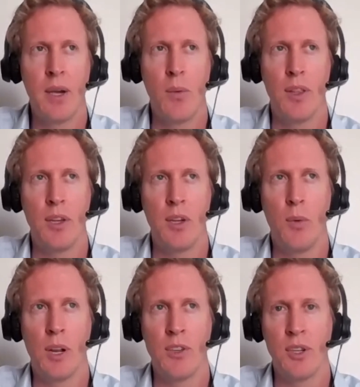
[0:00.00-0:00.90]
whether you
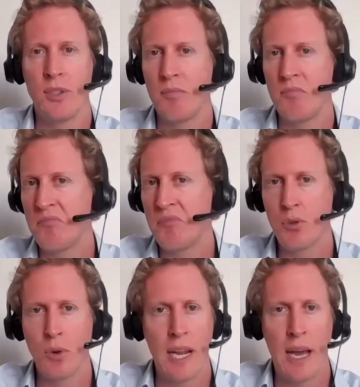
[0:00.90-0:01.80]
want to just
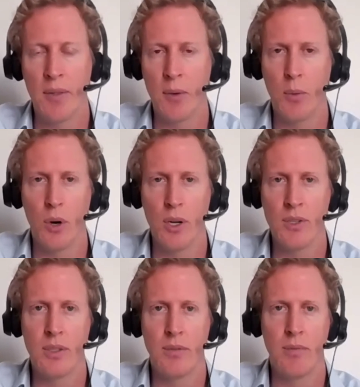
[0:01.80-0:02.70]
screen out the
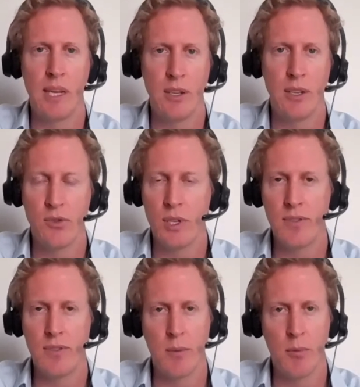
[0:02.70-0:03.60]
worst
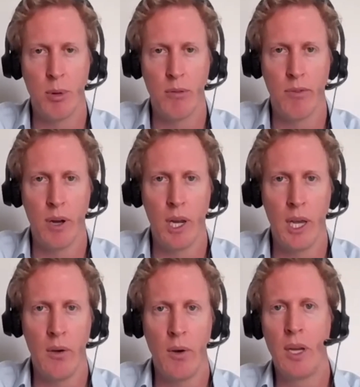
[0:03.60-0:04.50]
industries from your
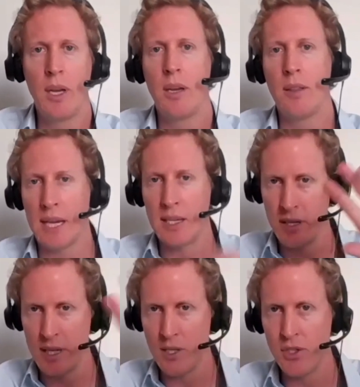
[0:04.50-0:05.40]
portfolio. That's
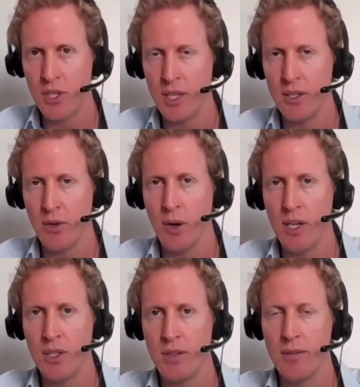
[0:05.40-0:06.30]
an ESG
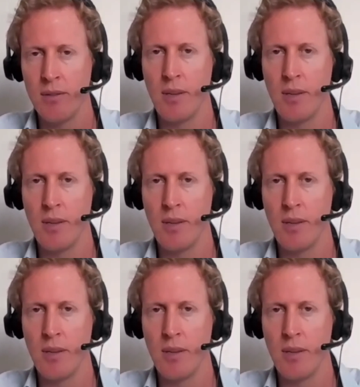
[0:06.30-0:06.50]
integration.